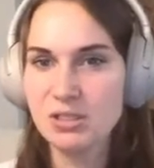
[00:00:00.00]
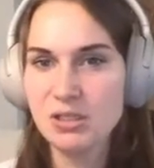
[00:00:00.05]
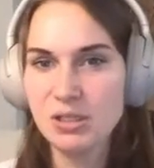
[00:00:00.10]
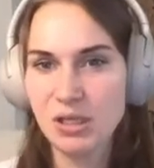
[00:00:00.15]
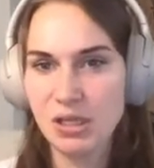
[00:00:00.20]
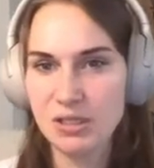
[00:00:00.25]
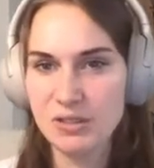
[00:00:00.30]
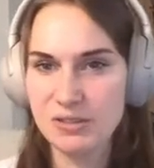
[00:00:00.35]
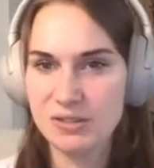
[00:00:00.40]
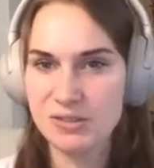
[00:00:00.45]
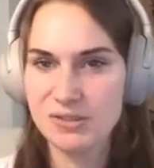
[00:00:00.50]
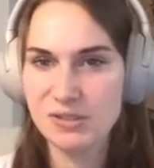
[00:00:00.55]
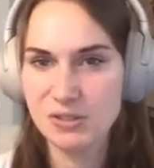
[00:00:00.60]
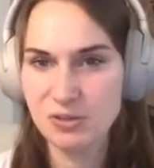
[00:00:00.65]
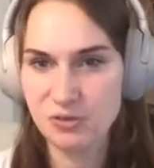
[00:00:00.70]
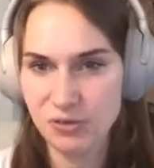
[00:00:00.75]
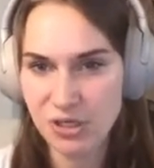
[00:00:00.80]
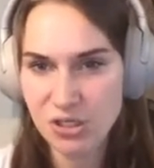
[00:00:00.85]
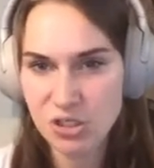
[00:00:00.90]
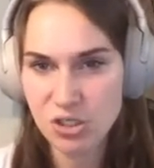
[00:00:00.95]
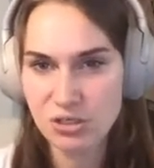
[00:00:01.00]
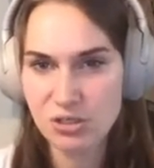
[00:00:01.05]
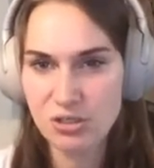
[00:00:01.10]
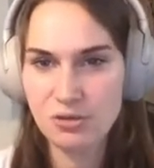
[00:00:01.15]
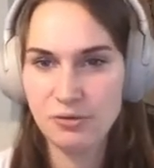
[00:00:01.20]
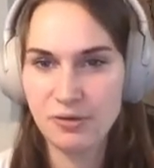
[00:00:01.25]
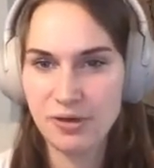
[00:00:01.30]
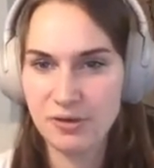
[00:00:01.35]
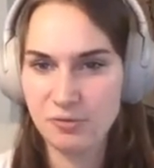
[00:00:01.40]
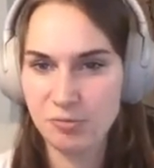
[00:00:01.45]
and this
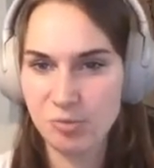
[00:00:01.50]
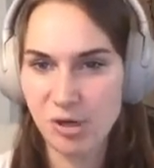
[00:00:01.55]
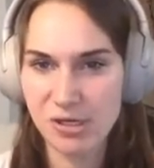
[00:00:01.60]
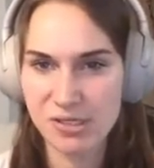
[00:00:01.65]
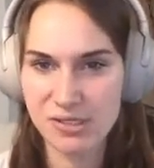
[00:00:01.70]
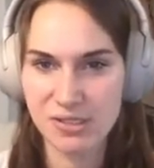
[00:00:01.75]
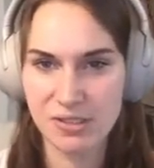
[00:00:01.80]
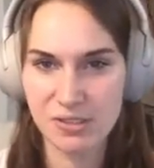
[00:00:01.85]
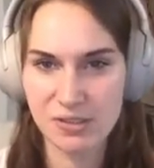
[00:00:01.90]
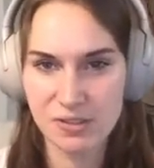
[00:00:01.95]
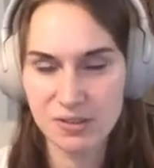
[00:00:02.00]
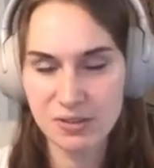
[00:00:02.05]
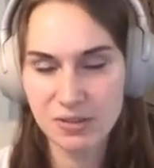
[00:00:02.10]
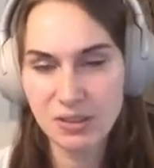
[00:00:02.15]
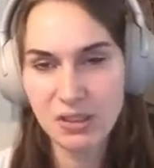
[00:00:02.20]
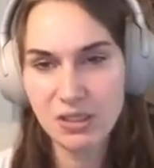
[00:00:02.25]
iterative process